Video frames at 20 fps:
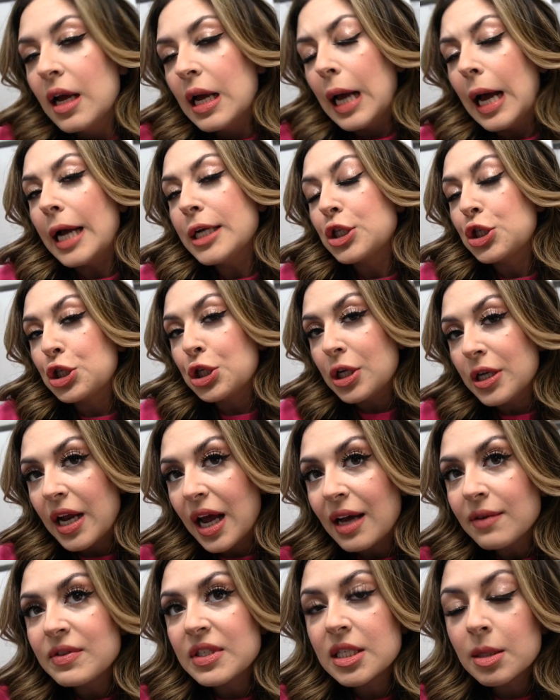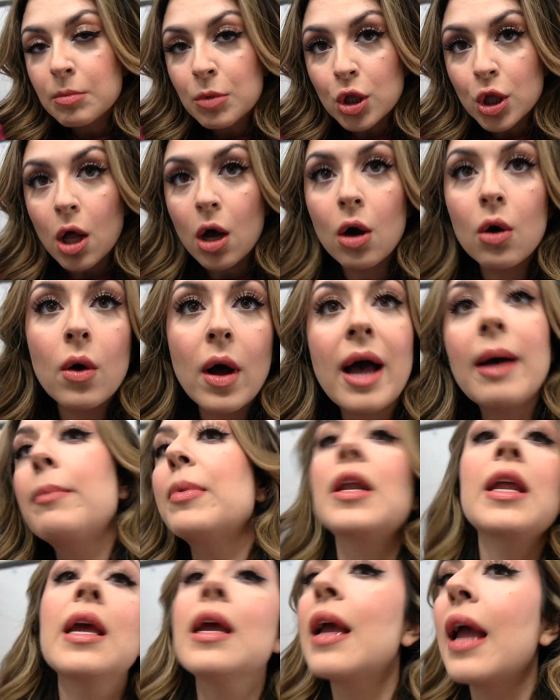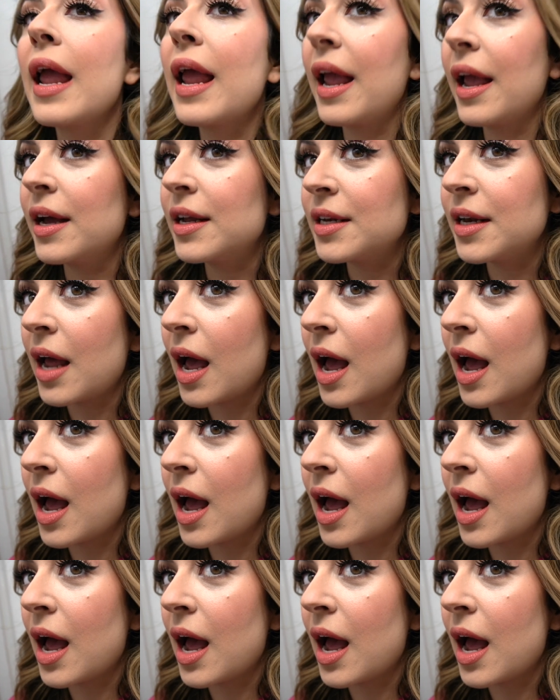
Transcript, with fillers: I should have some glow happening and